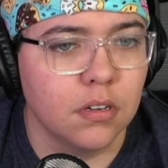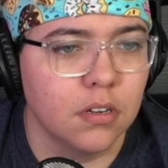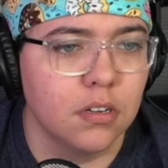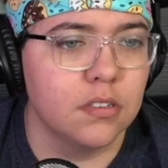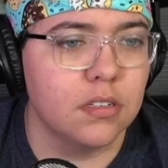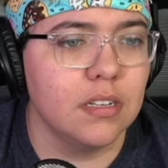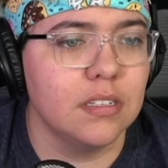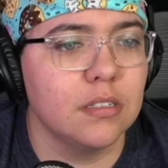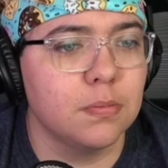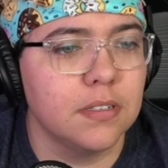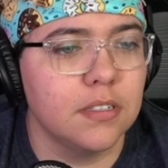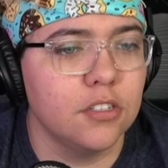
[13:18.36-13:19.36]
so this is
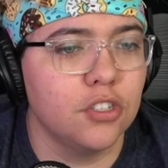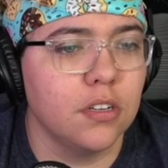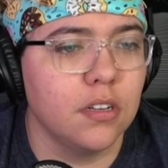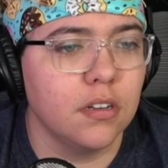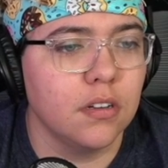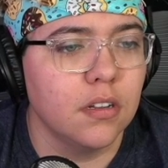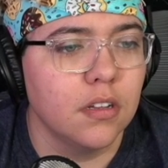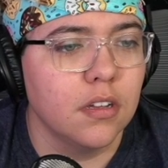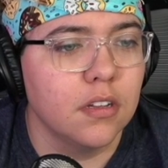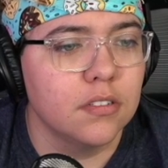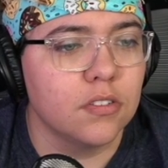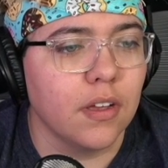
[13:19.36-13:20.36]
position.
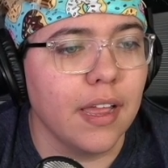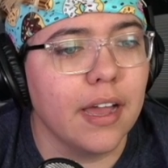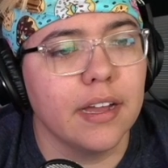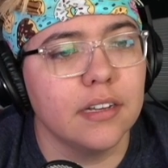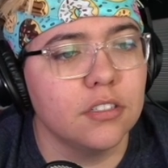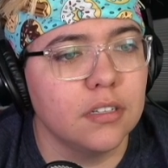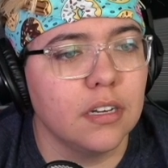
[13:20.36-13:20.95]
So I actually